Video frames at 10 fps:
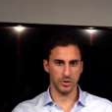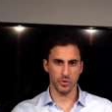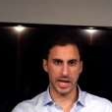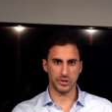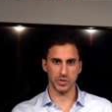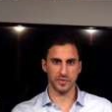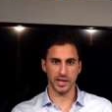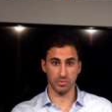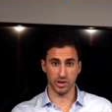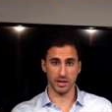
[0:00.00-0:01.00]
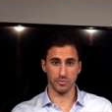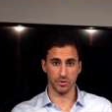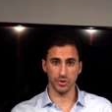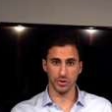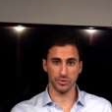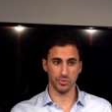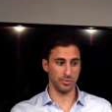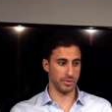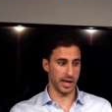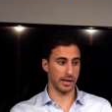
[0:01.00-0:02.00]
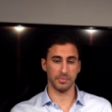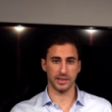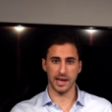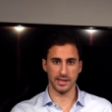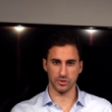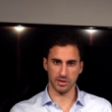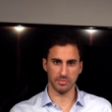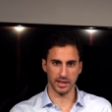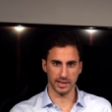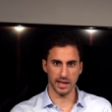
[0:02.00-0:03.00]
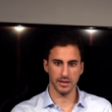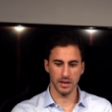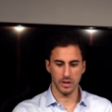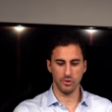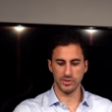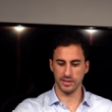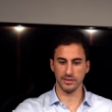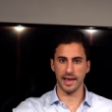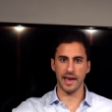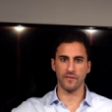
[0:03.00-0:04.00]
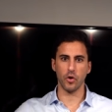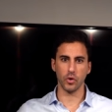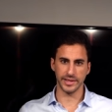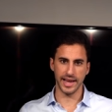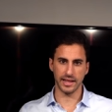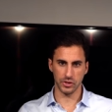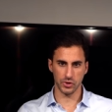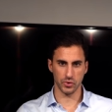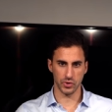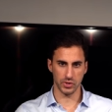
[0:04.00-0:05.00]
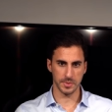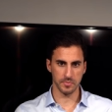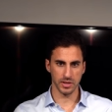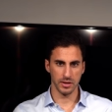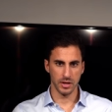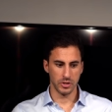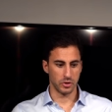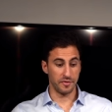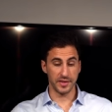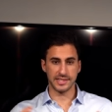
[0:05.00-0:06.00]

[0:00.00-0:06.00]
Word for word: you can't use Facebook anymore to help clients or something like that, you still have all the other sources. So if